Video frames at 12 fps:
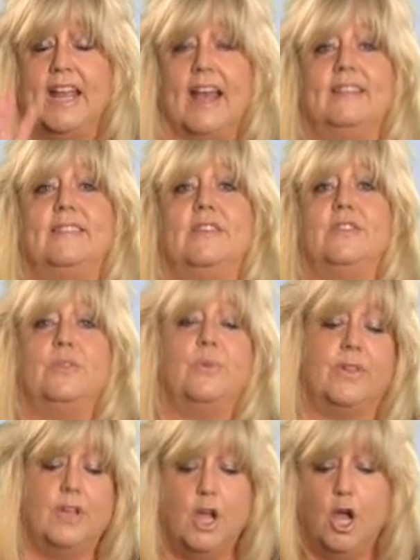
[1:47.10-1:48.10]
has to do
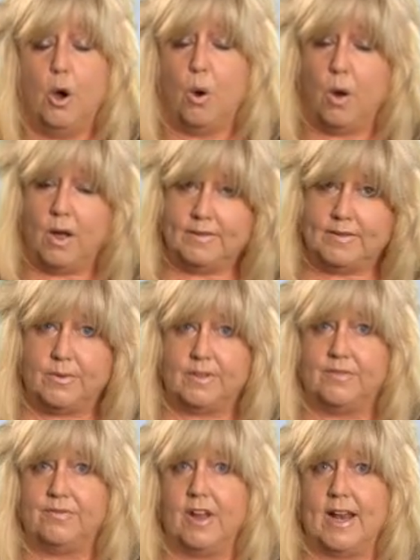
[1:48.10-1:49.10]
with also
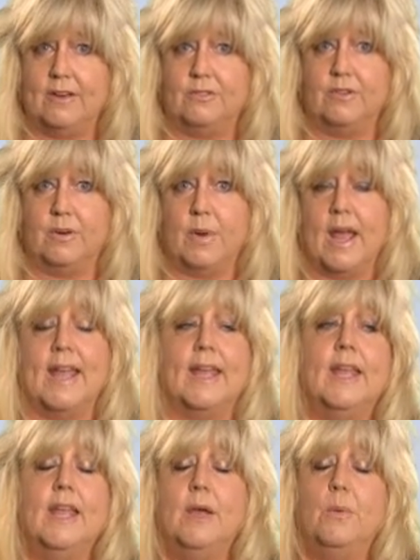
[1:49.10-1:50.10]
this front entryway.
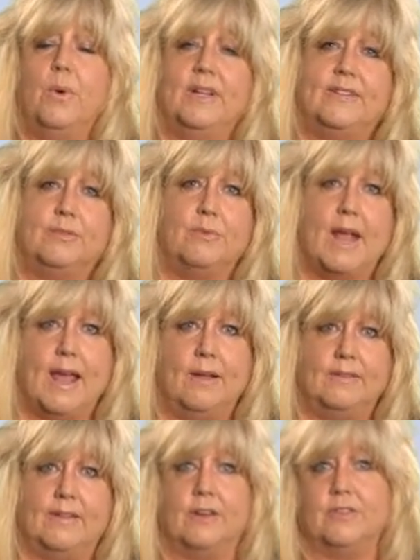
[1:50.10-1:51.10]
What's
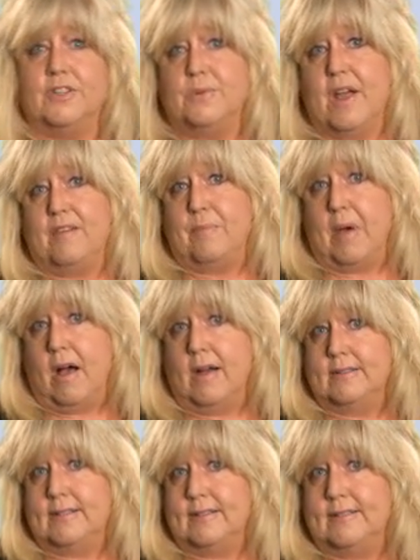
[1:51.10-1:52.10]
around there? Do you have
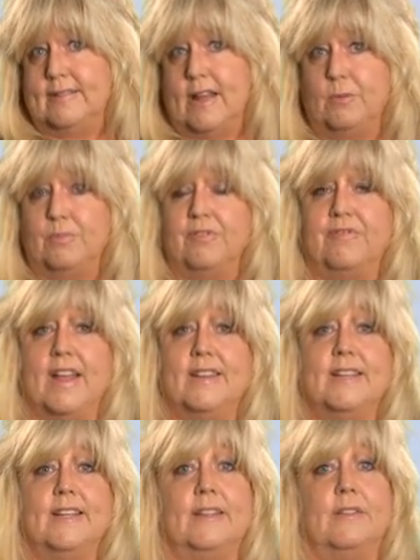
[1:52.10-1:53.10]
boxes that are
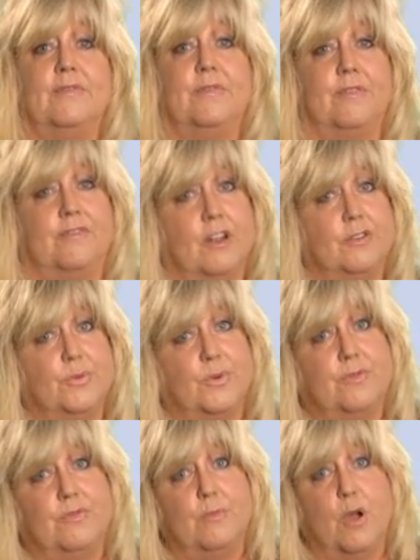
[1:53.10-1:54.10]
preventing the front
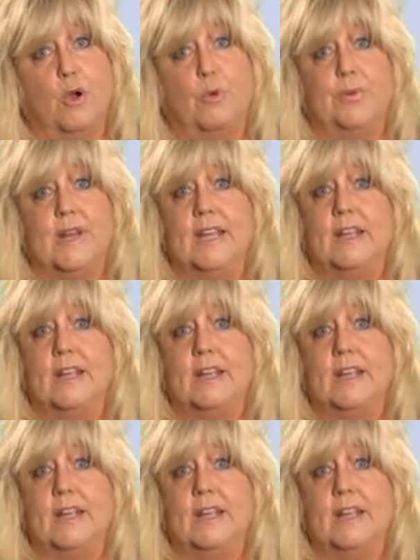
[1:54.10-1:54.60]
door from opening